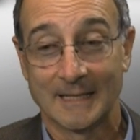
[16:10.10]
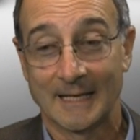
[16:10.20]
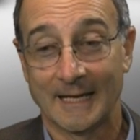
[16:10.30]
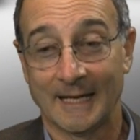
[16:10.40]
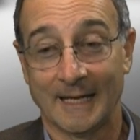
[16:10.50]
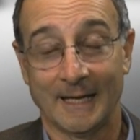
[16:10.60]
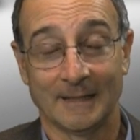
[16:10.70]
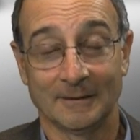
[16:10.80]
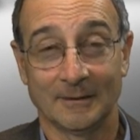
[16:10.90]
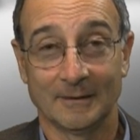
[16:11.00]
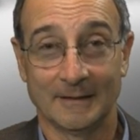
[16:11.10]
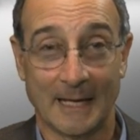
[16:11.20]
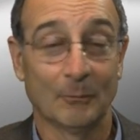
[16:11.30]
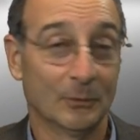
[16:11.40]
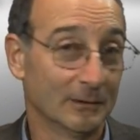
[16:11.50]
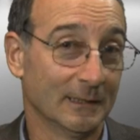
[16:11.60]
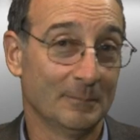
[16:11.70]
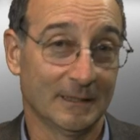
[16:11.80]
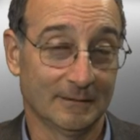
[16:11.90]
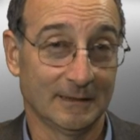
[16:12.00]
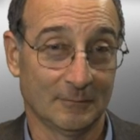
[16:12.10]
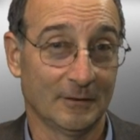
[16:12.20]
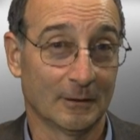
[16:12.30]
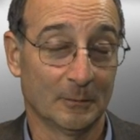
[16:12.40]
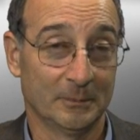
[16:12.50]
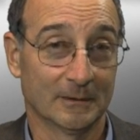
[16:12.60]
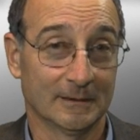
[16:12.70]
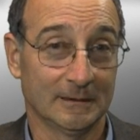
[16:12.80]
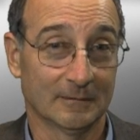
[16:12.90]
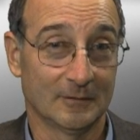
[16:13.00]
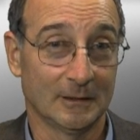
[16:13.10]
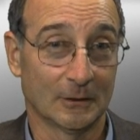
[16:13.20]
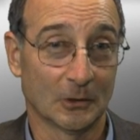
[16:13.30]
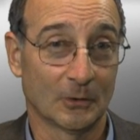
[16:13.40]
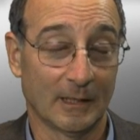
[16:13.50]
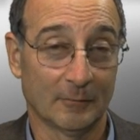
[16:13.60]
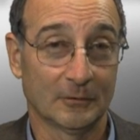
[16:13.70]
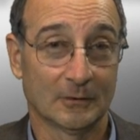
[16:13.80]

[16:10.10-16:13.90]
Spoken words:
and that will limit the availability of the aircraft